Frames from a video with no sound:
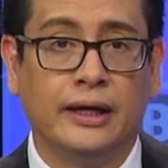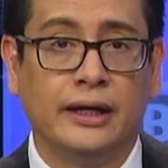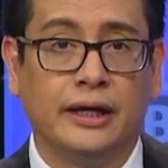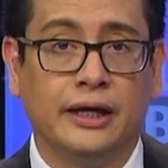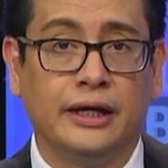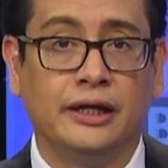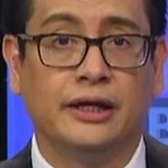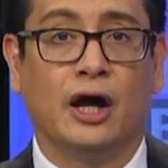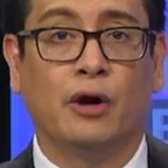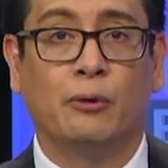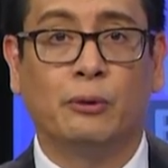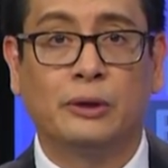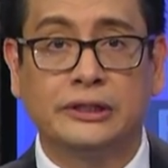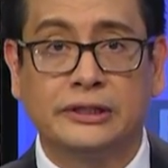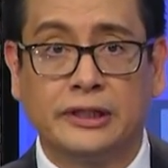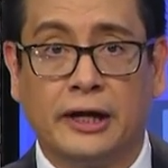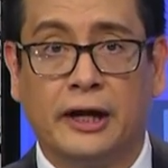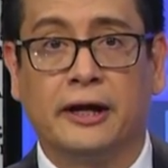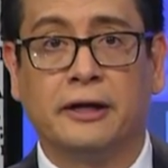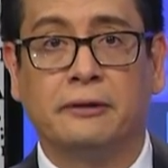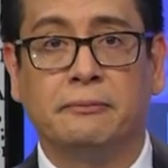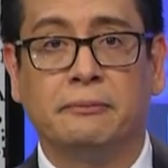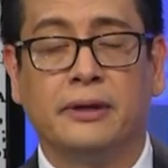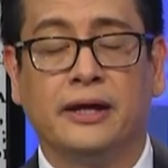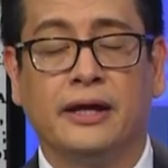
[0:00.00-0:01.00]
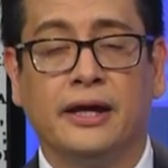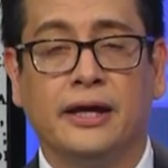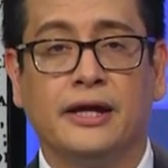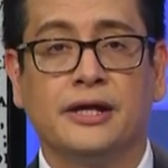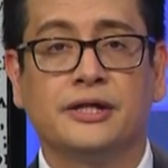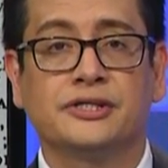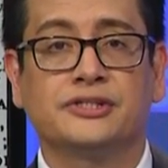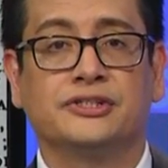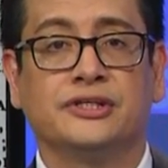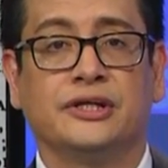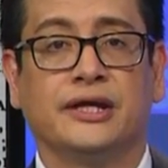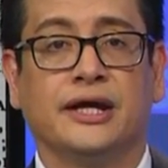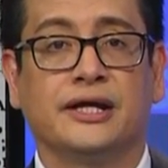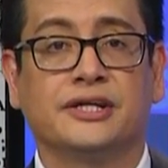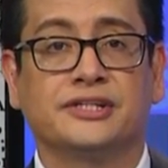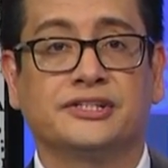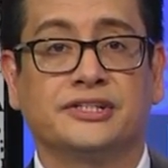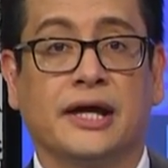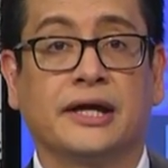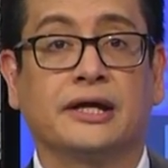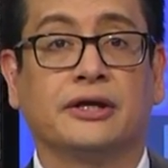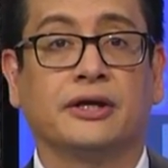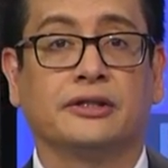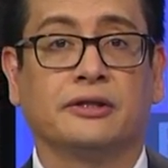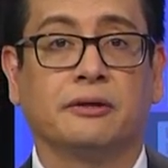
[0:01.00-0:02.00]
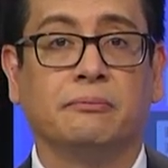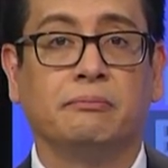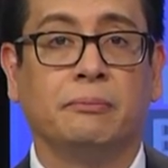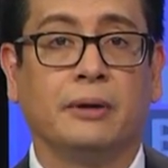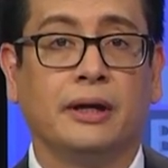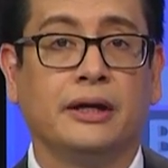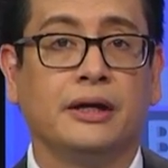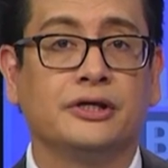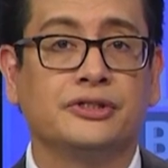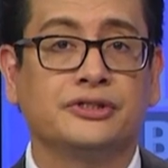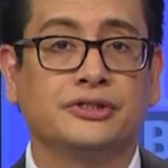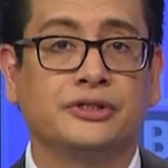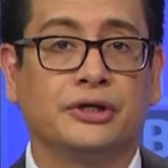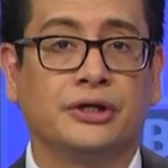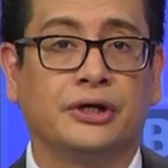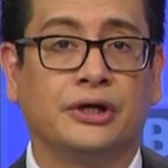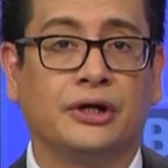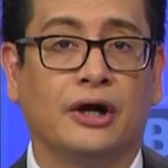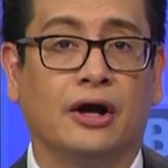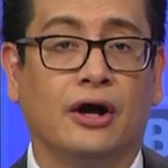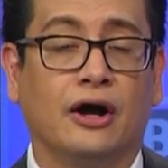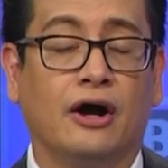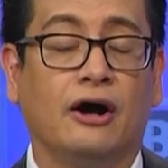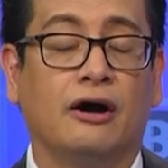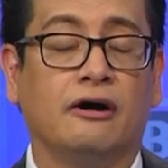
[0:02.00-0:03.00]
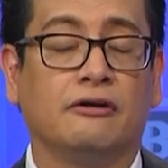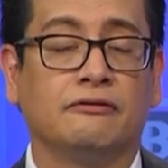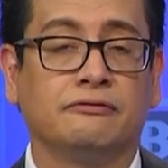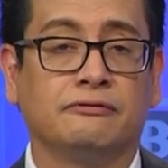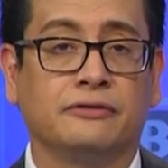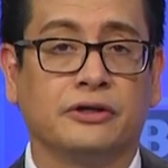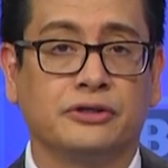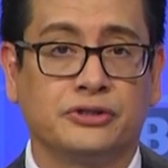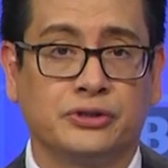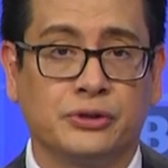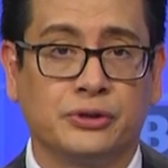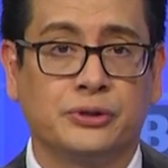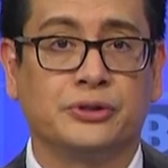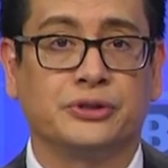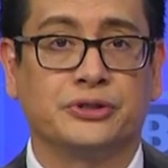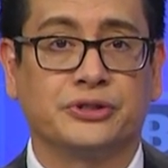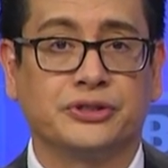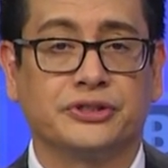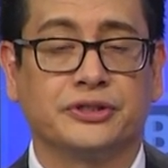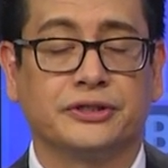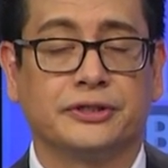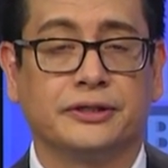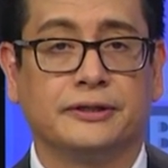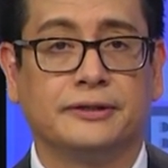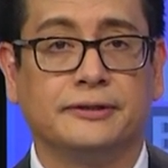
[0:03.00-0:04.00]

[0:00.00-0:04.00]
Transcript: In our time, he is the executive minister of the church.